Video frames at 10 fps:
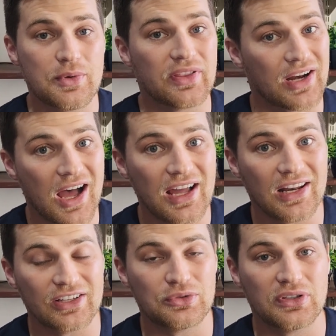The way that I
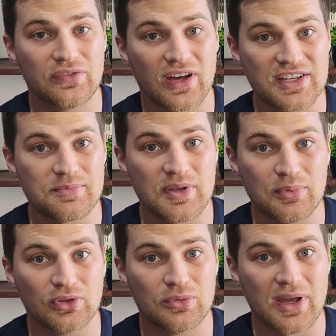like to advise
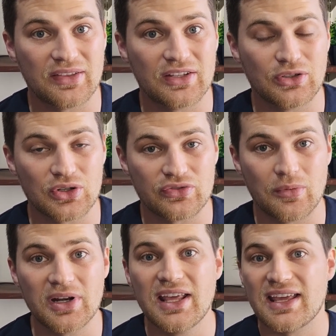people to make their dogs
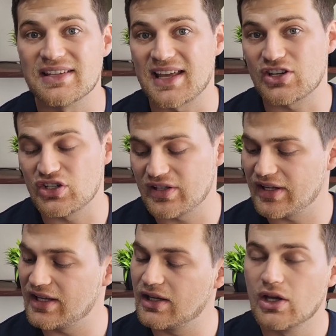vomit is actually
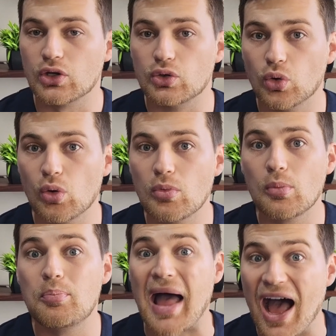taking
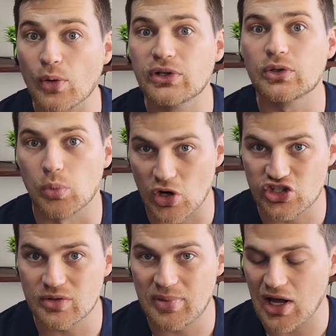normal powdered
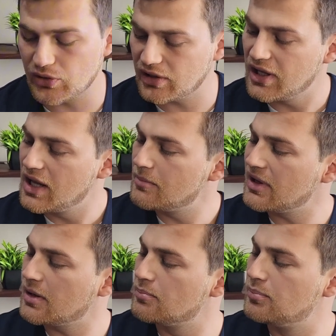washing powder,
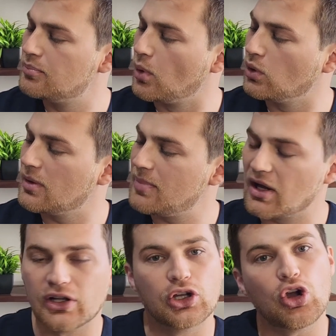make a ball
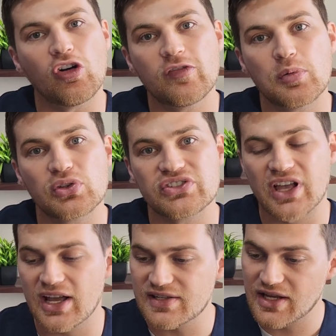about a golf ball
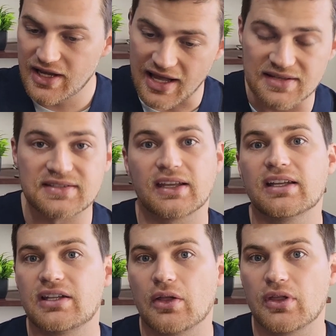size, and stick
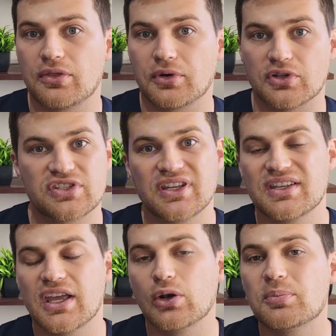it down their throats.
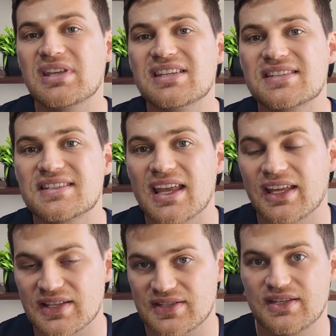It'll be
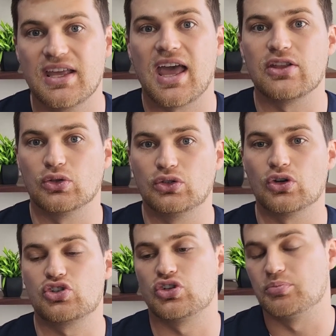seconds, and your
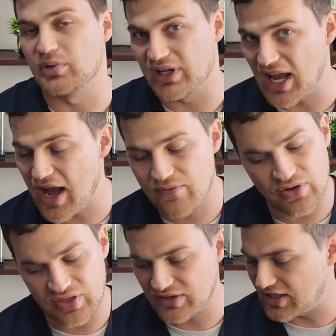dog should bring
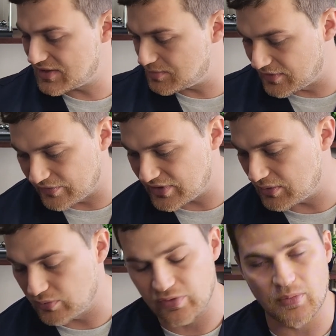everything that's been
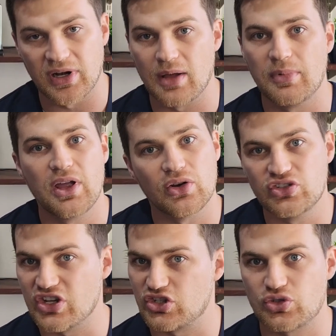vomit up
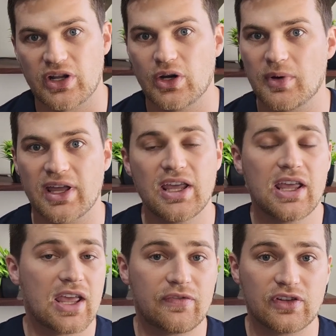just straight away.
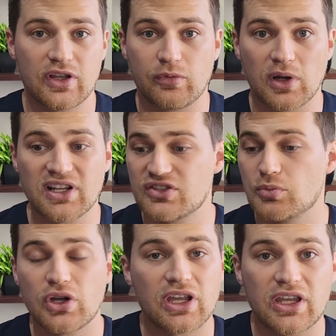If one doesn't
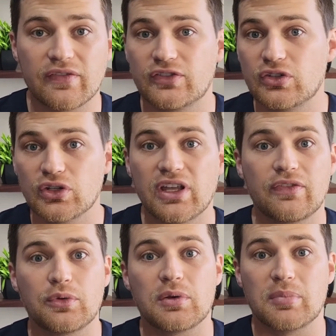work, give 2, give 3.